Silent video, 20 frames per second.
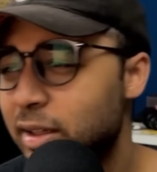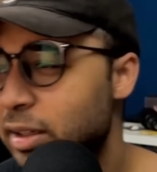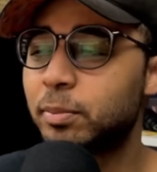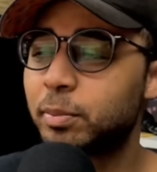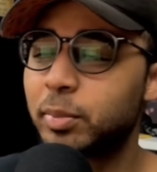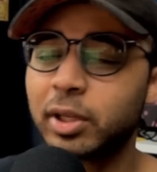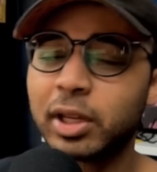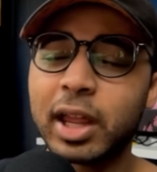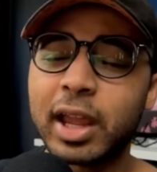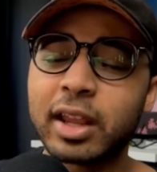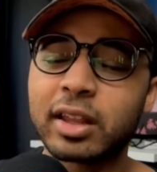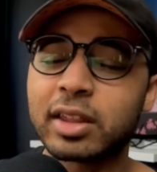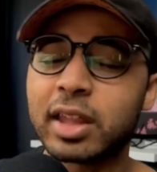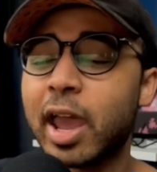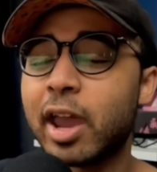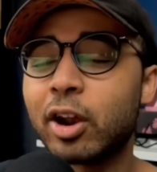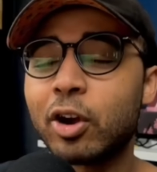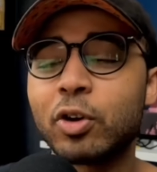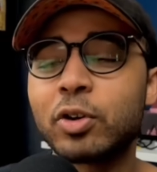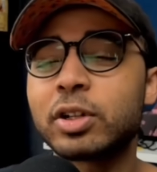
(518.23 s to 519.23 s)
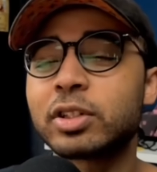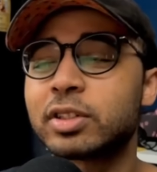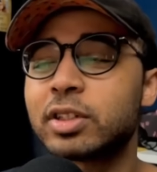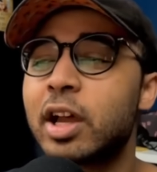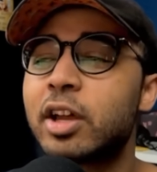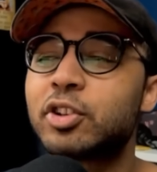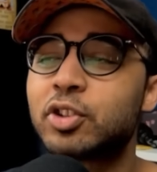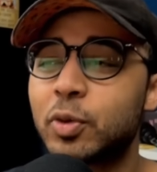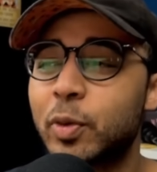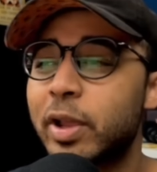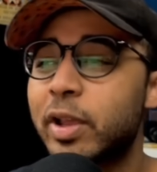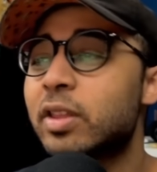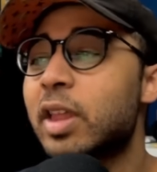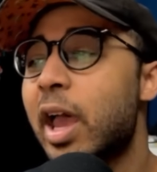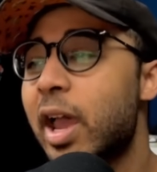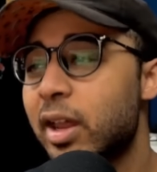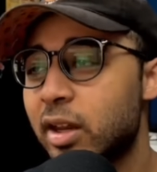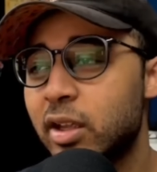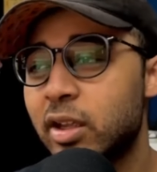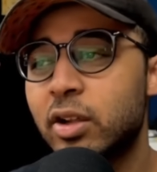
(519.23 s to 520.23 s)
But like that, Oda's not doing
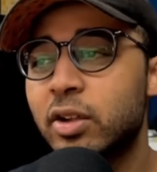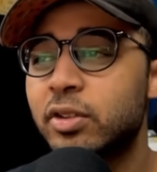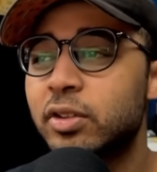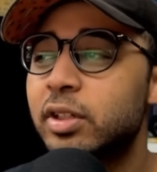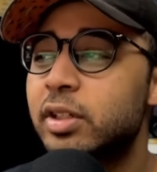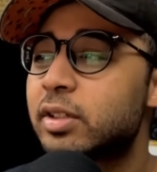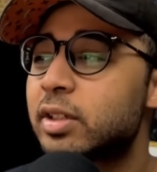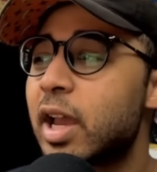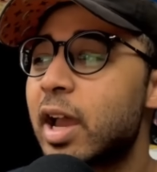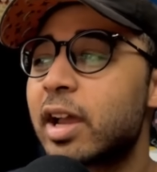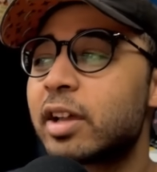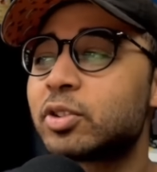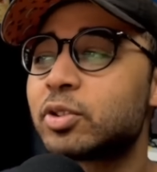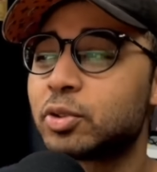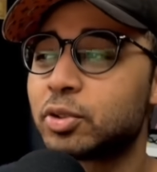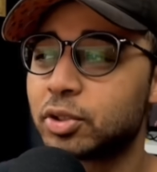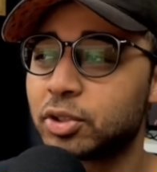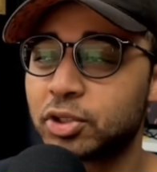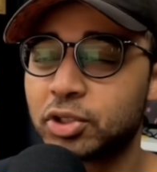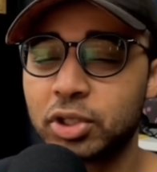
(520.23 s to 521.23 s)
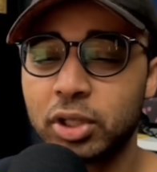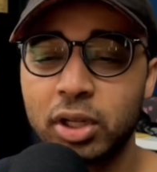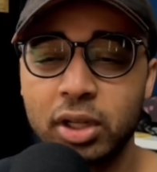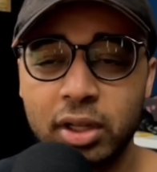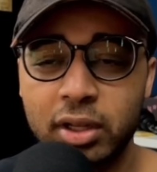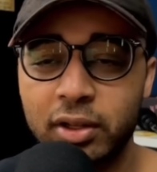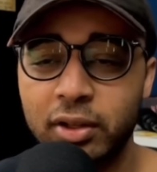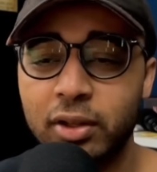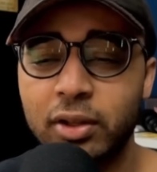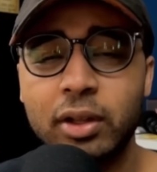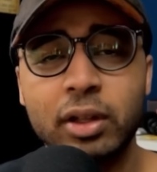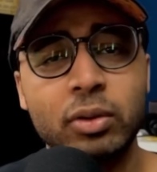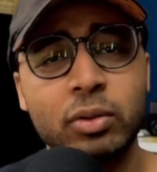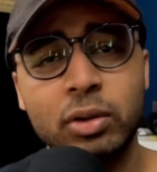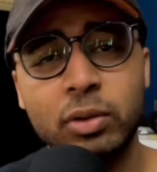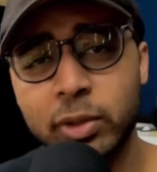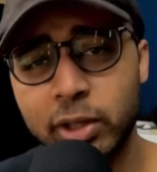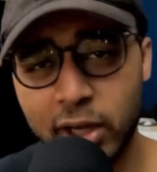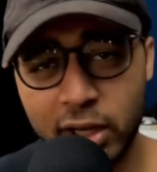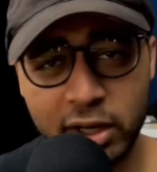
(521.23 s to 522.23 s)
that here. These guys are just chilling, and they're like, what
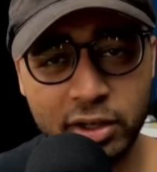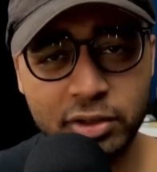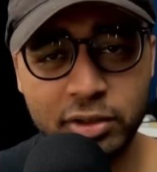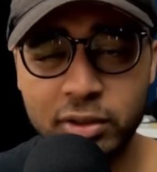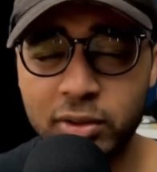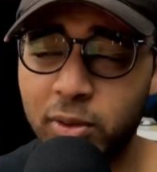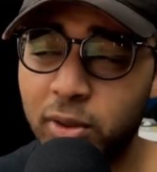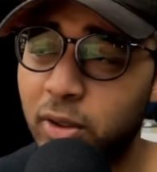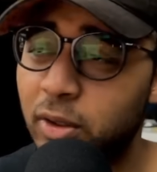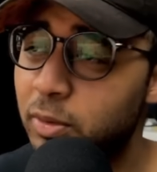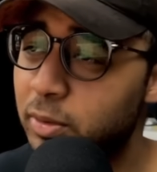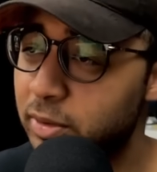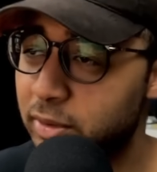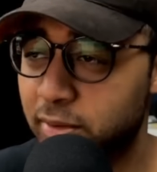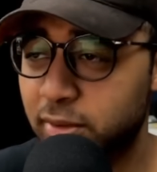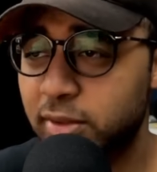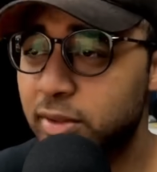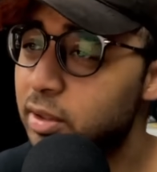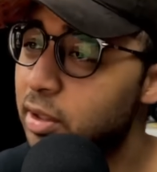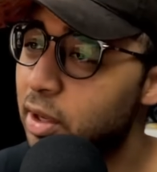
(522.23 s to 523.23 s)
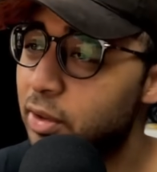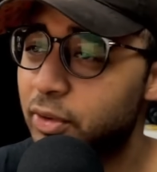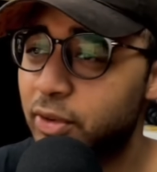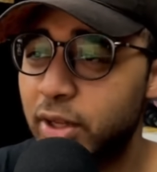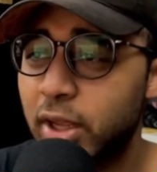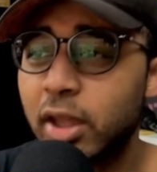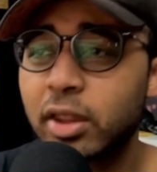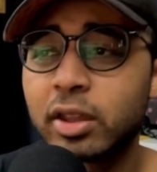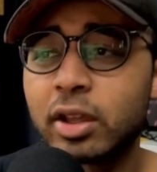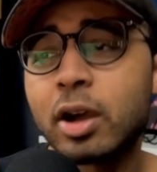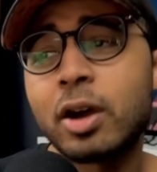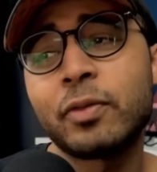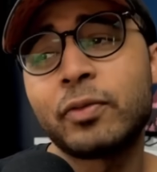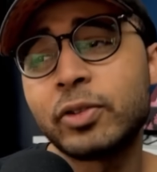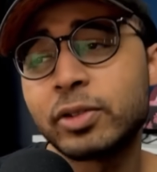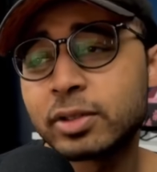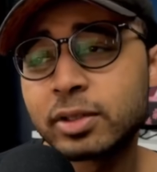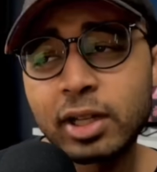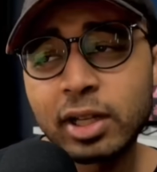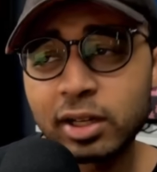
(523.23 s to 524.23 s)
do we got to do? Oh, it's just another day in the
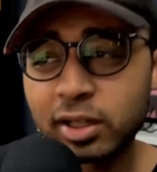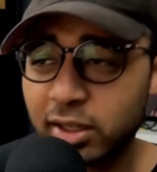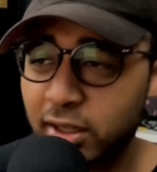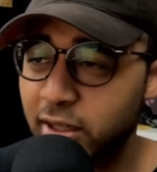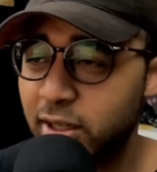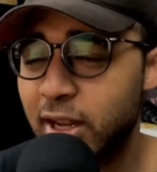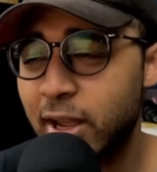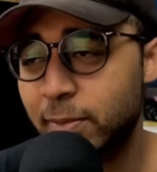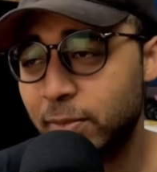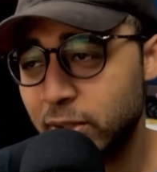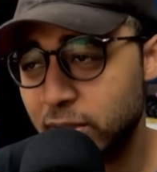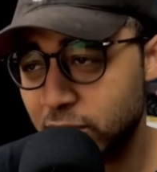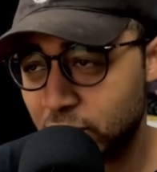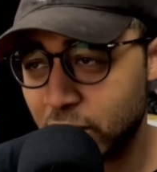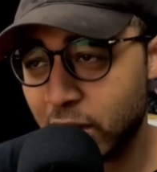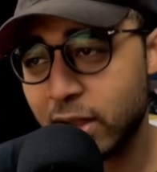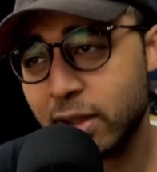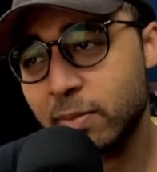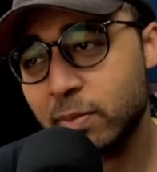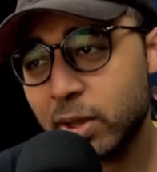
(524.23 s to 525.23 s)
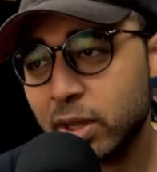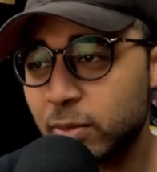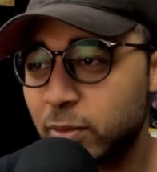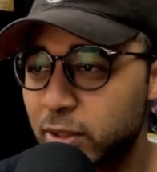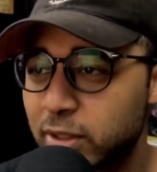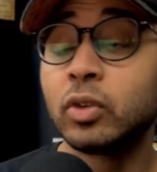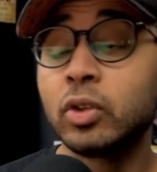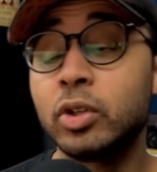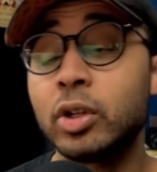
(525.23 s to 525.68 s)
office. Got to kidnap these giant babies.